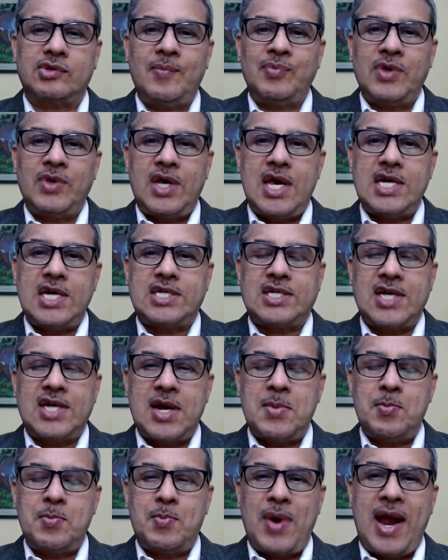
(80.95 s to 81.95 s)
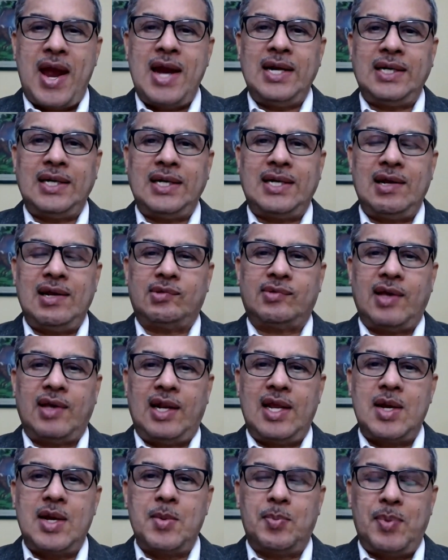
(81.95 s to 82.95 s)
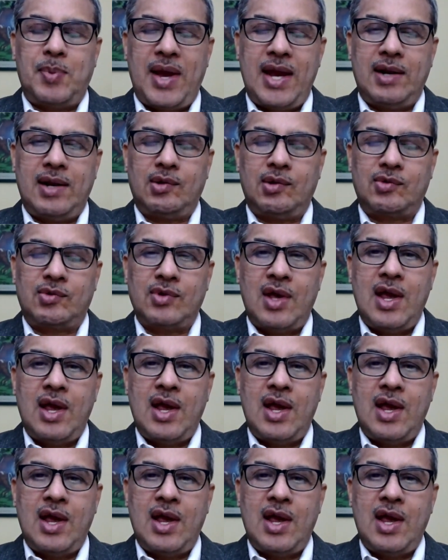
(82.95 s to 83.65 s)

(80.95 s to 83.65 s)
Asian Paint is selling paints.